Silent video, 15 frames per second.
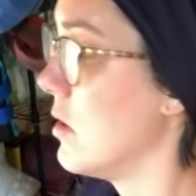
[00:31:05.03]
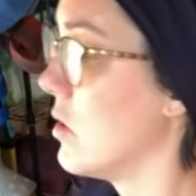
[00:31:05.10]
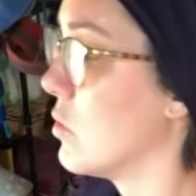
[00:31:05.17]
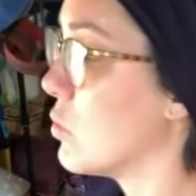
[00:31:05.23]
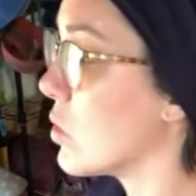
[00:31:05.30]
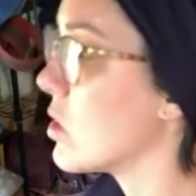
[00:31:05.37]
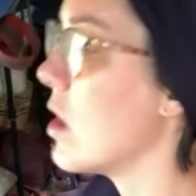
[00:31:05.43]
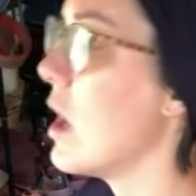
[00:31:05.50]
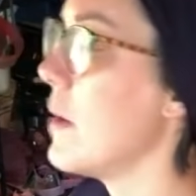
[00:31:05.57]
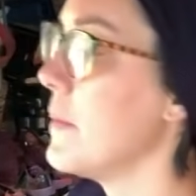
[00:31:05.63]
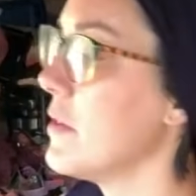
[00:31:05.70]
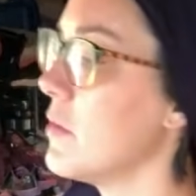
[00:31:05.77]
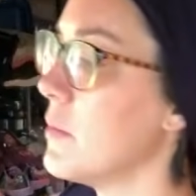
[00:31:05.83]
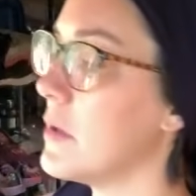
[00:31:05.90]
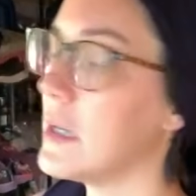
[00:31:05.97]
What
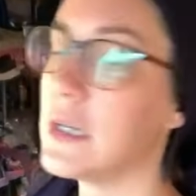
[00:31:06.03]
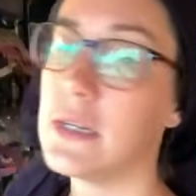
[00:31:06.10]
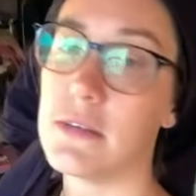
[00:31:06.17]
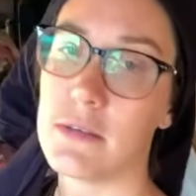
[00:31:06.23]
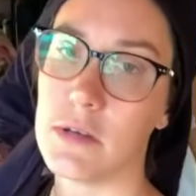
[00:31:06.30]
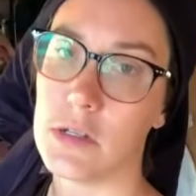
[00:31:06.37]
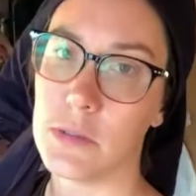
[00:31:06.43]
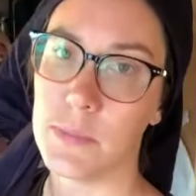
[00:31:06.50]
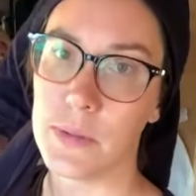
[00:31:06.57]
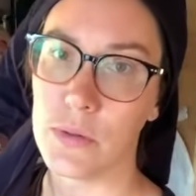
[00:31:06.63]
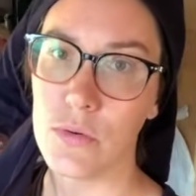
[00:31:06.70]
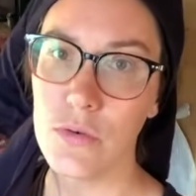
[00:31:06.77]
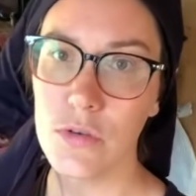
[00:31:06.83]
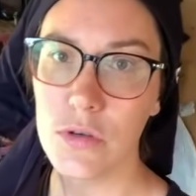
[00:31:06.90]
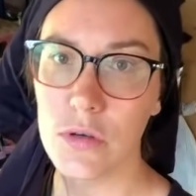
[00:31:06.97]
calming the mind is all
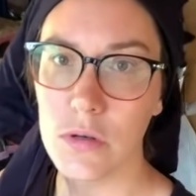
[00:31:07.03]
about,